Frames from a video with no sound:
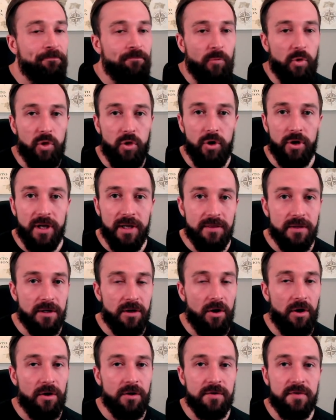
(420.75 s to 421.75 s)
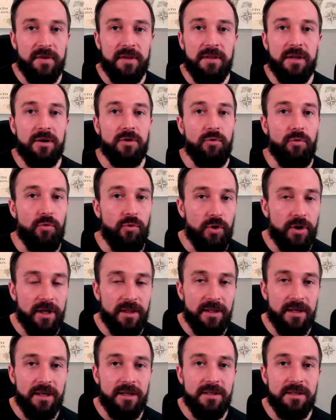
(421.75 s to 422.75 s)
look at the cards in there, look
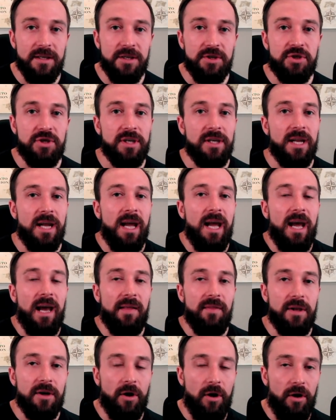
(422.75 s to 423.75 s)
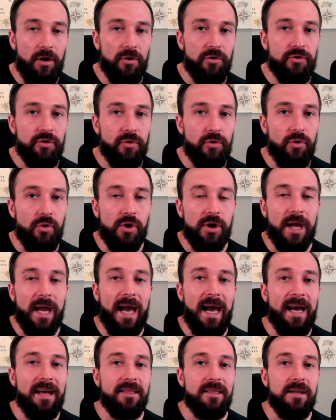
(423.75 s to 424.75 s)
at the condition, and then also look
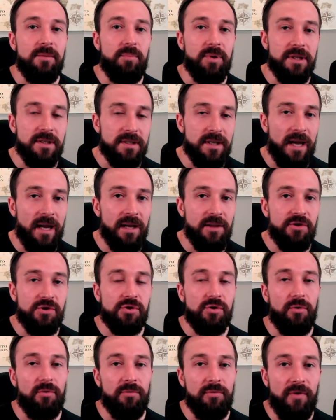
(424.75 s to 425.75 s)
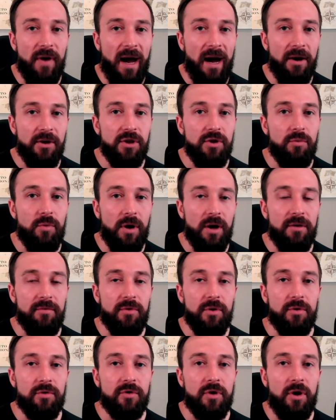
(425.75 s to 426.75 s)
at the potential value of
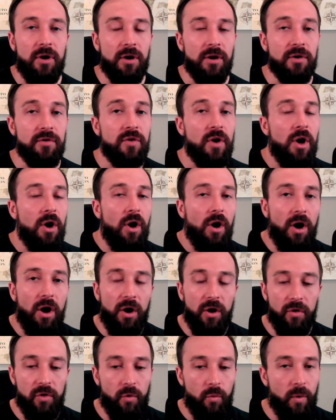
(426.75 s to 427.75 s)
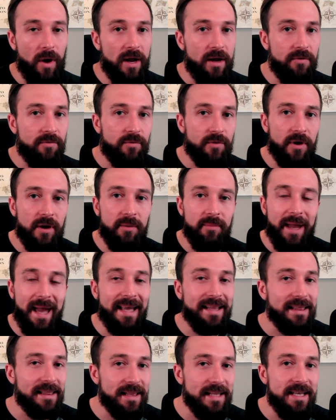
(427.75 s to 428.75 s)
those cards, all the way from
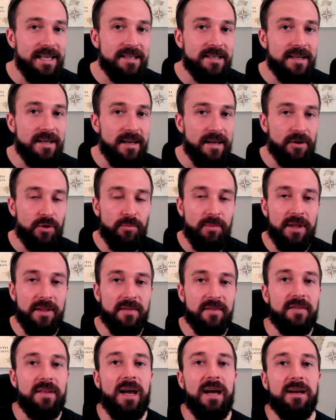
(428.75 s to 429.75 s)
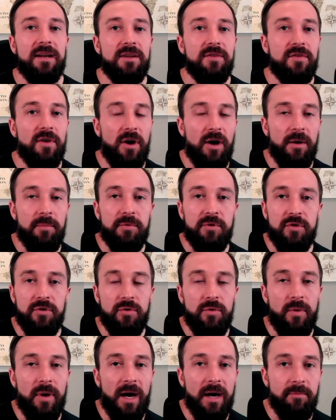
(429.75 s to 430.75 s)
at least near mint status up
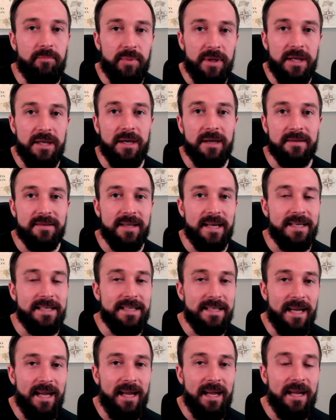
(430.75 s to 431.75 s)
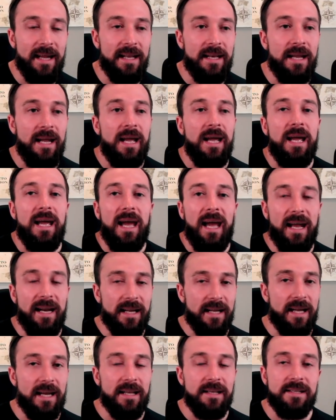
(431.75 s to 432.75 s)
to a PSA 10. And
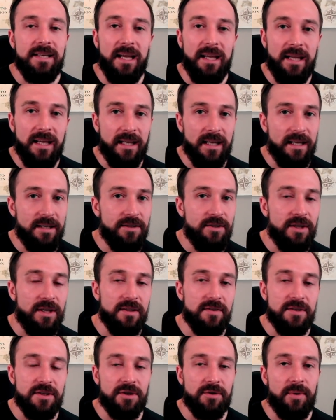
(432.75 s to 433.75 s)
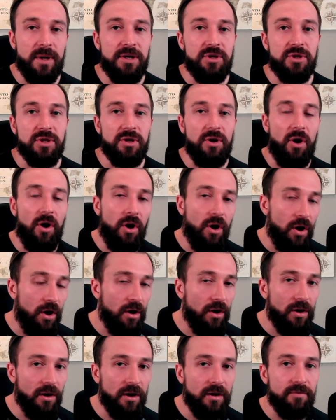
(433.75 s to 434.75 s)
again, taking into consideration
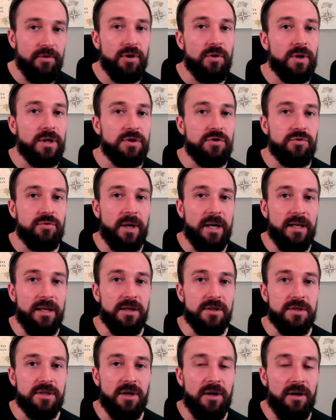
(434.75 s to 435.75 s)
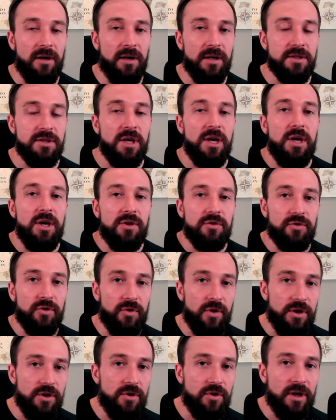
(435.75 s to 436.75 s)
all of your extraneous costs so
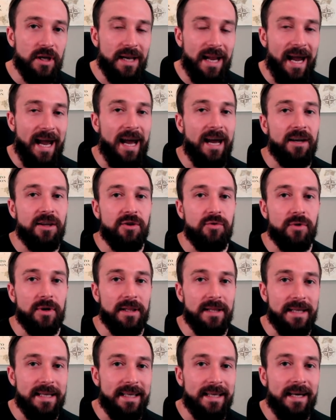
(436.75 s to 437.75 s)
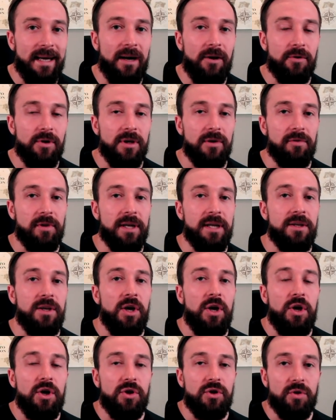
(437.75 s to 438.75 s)
that you can accurately calculate
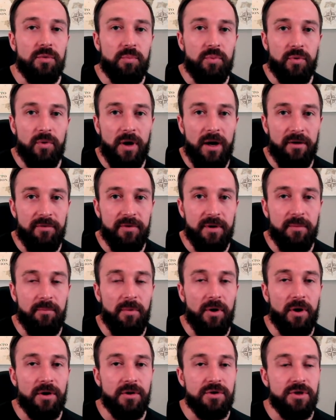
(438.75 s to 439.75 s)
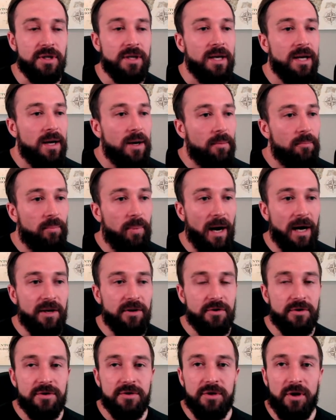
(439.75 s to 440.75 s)
your profit margin.
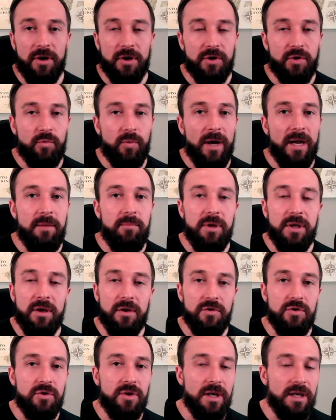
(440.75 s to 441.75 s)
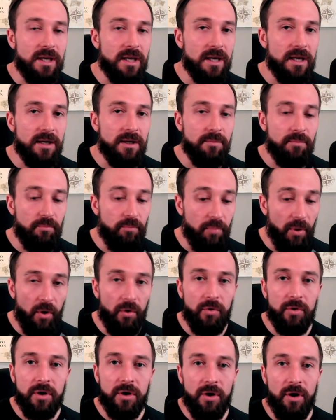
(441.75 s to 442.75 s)
Binders are great because you can get
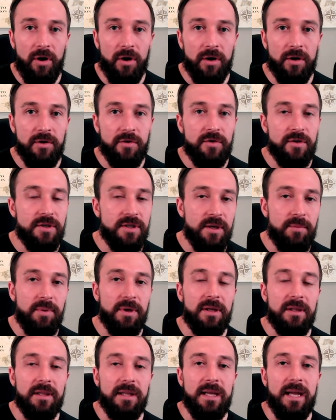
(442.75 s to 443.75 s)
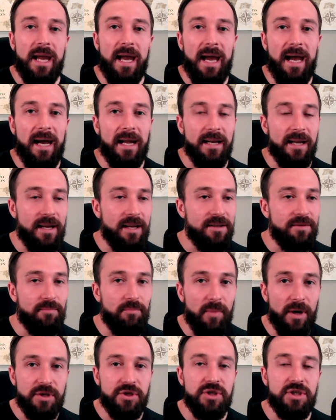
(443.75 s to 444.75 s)
bulk cards typically at a
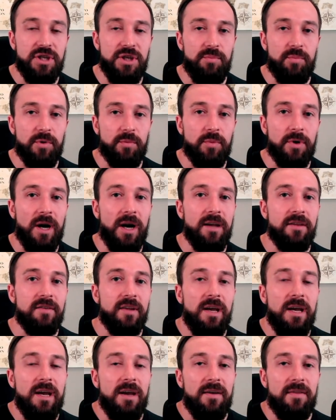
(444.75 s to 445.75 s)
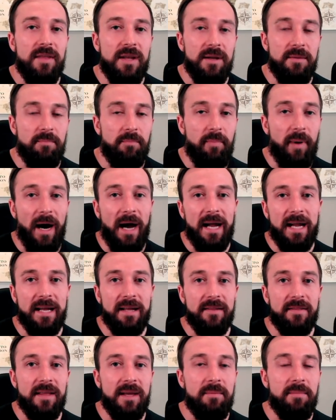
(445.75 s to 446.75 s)
much cheaper price than
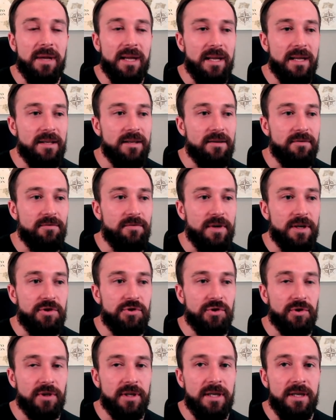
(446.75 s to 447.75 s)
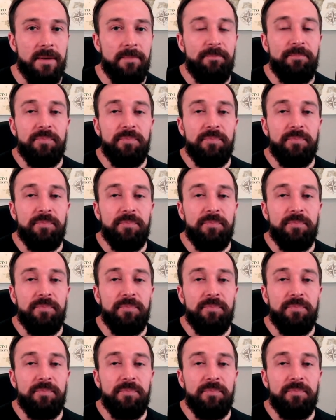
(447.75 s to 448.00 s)
buying them individually.